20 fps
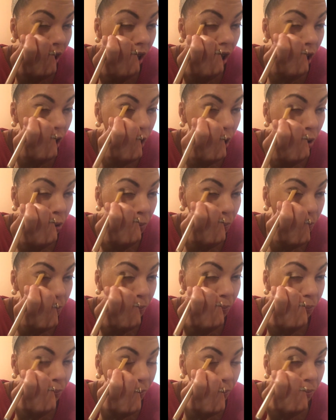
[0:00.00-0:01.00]

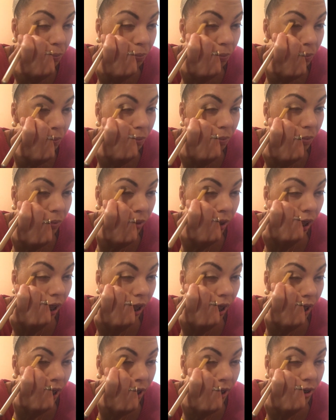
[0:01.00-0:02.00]
And
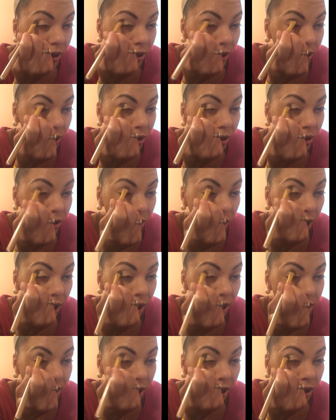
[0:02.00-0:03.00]

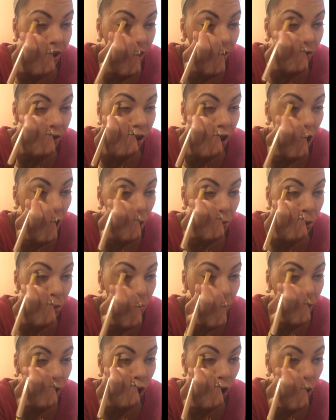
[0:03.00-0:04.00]
like I said, leave a
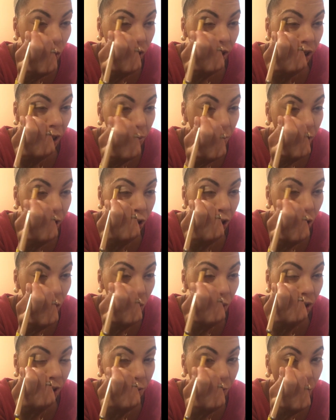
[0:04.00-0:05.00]
comment below and let me
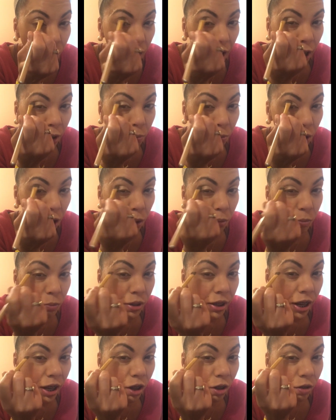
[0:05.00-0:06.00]
know if you had a problem
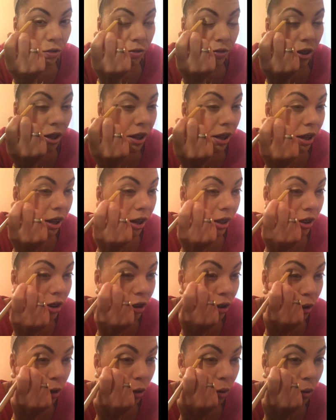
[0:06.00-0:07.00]
with e.l.f.
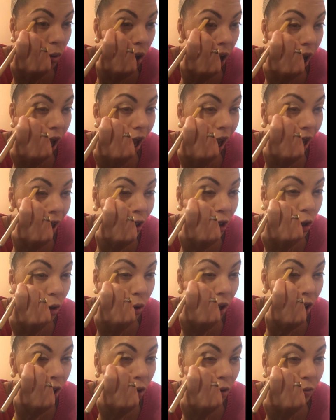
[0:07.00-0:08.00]
You know, I
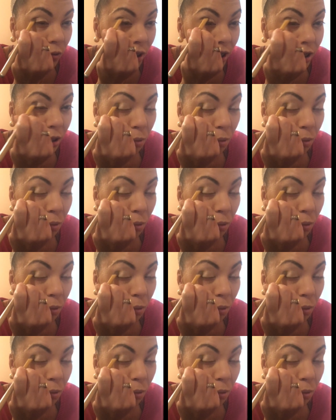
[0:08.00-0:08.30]
know e.l.f.